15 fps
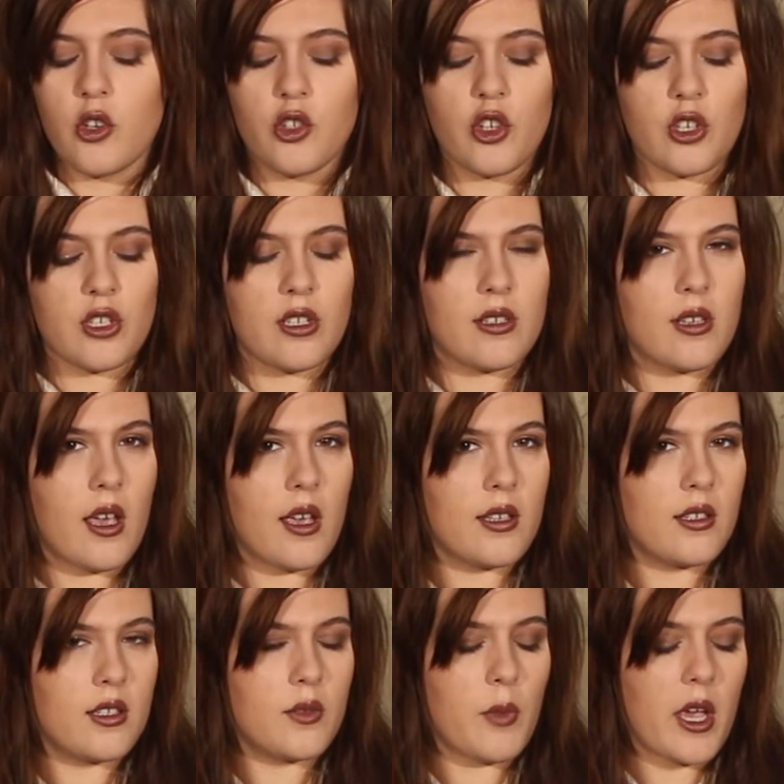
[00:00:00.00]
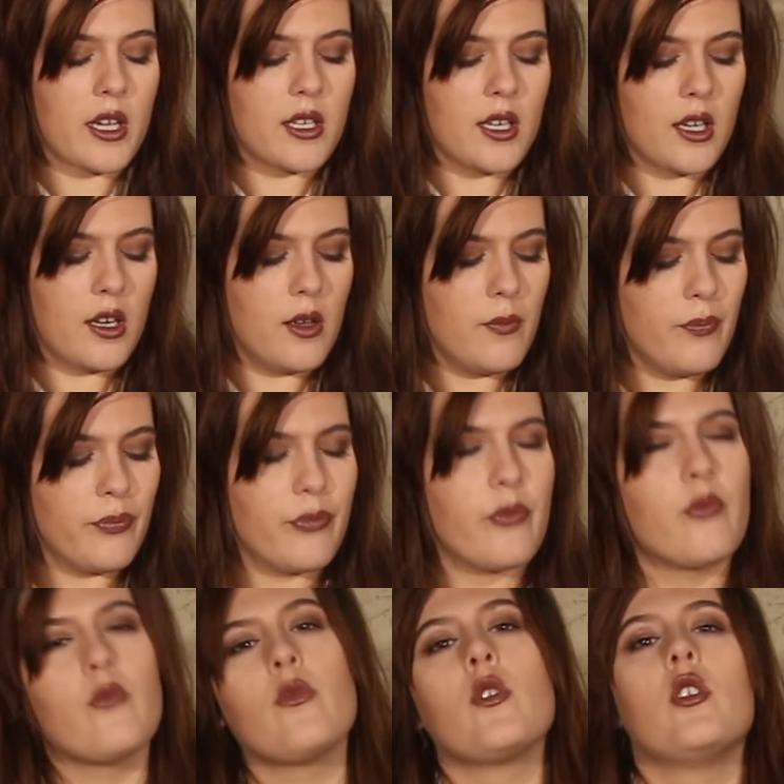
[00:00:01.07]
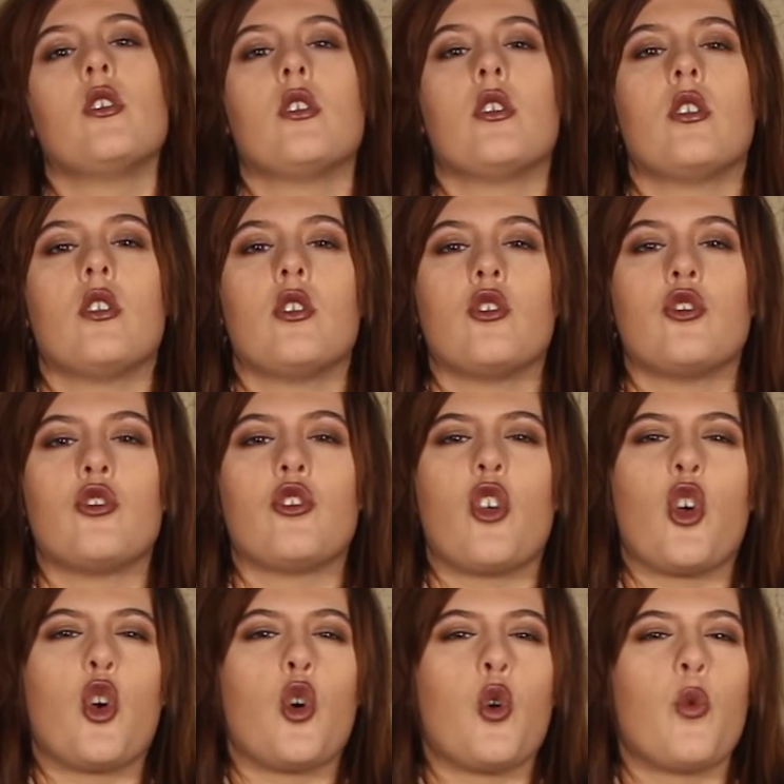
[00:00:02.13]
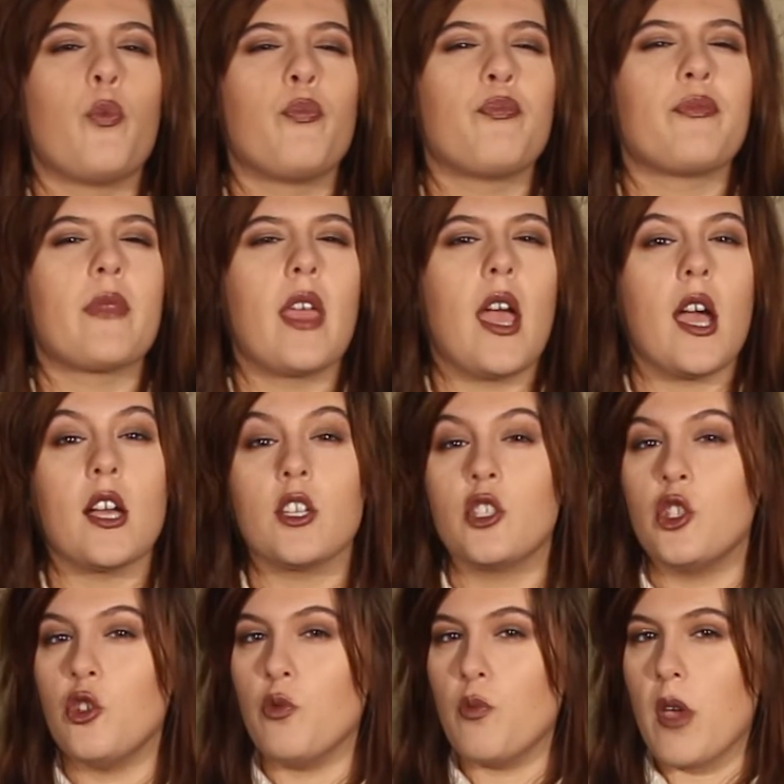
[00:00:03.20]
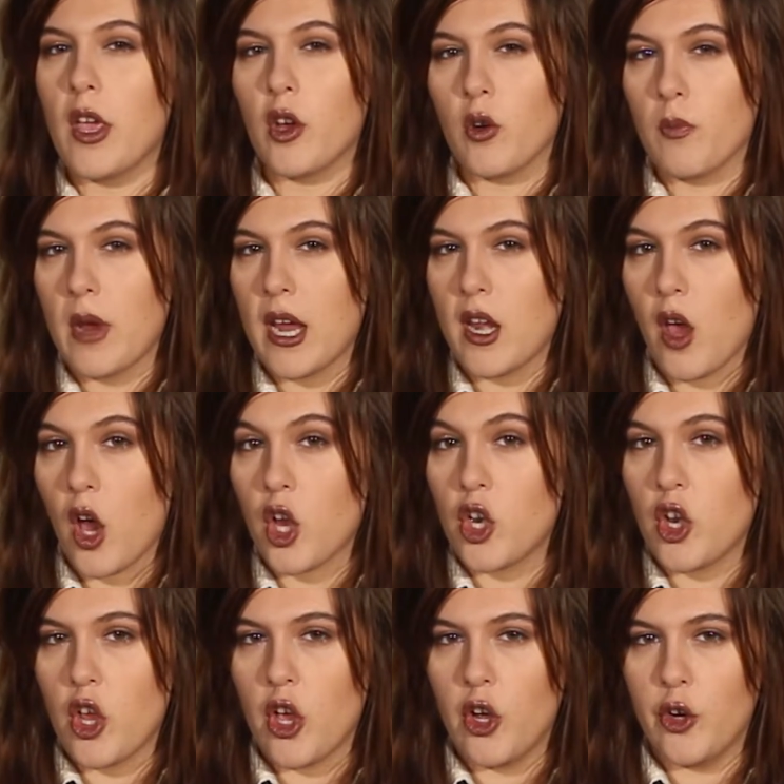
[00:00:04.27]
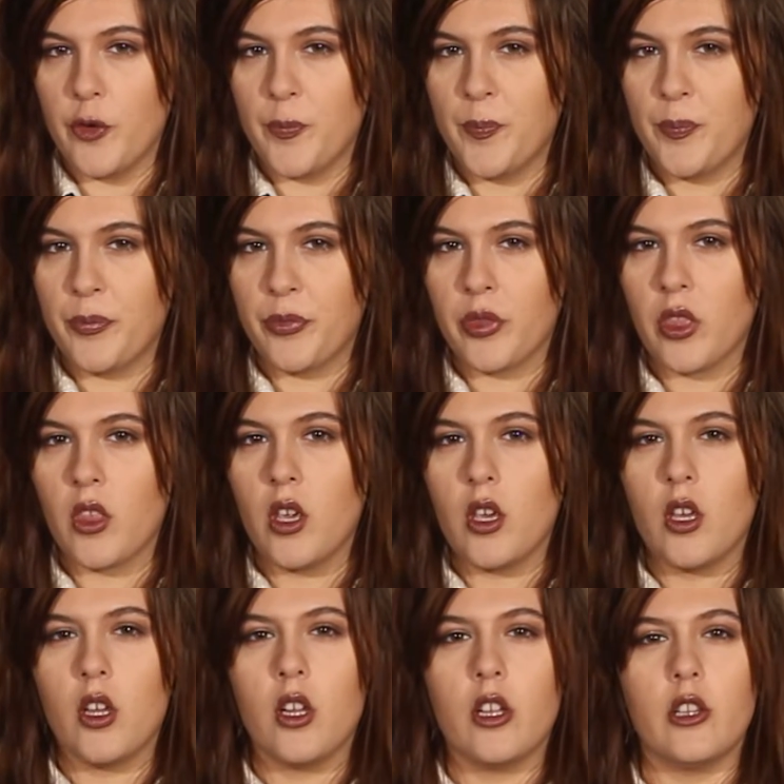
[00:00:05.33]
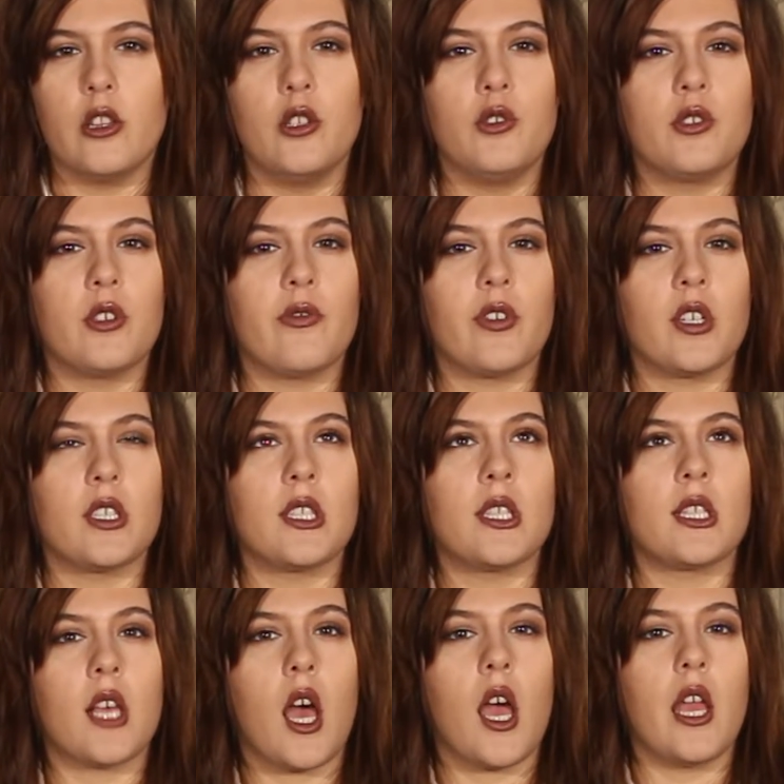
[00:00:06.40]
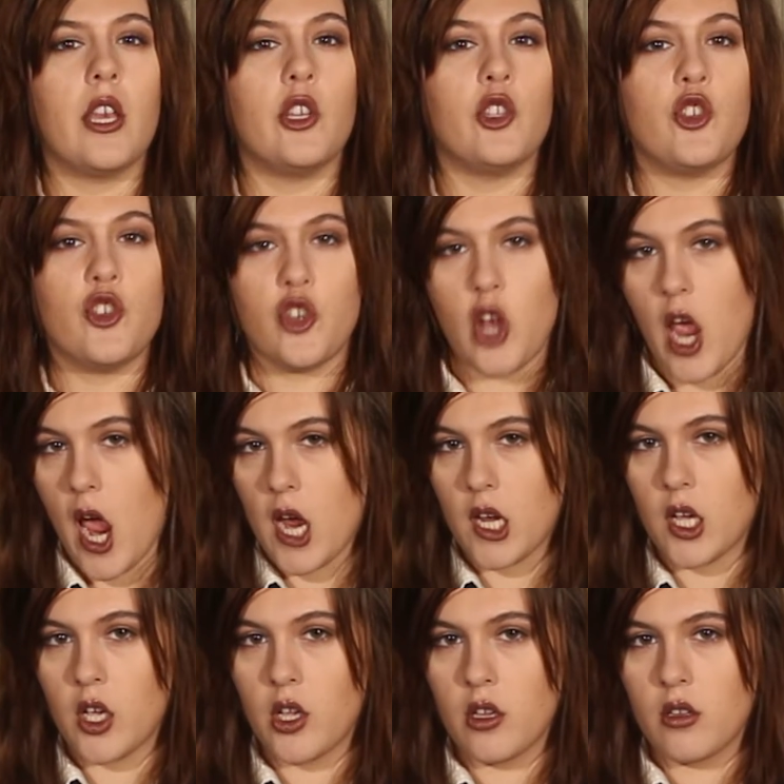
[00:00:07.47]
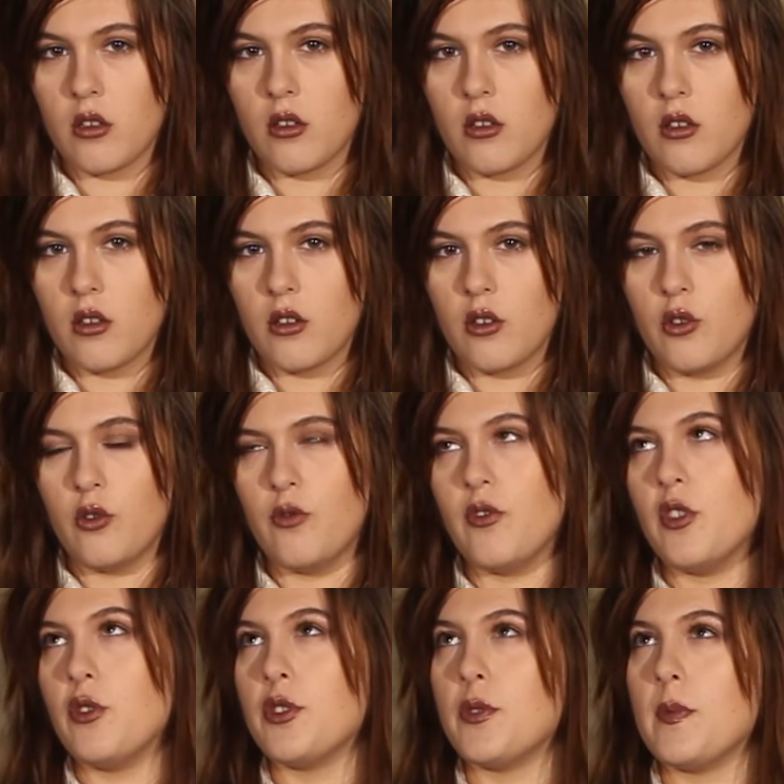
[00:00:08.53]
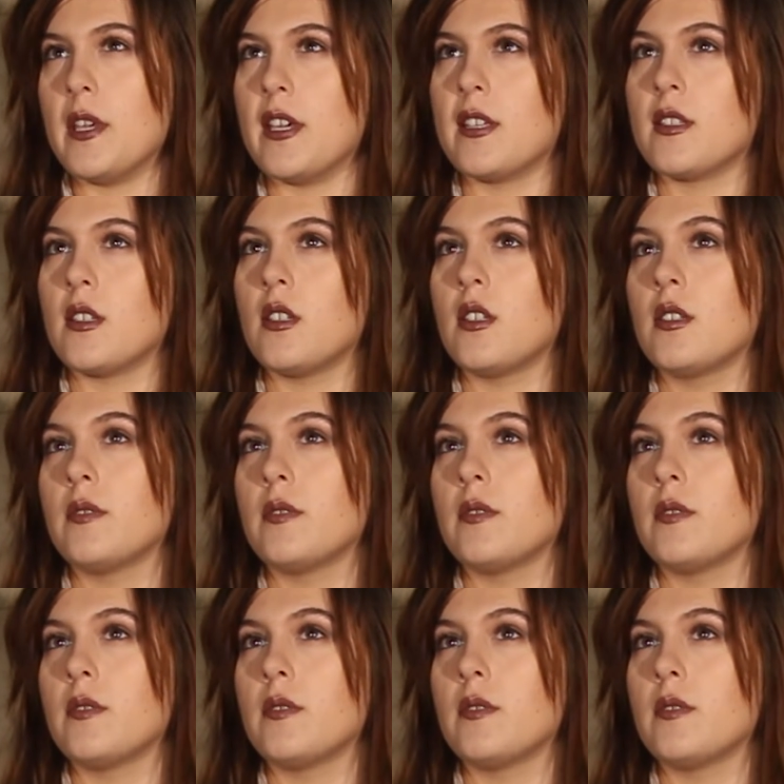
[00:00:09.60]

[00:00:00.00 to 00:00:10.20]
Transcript: Just as I suspected. So, as you may or may not know, Lucifer's son, Jack, who views me as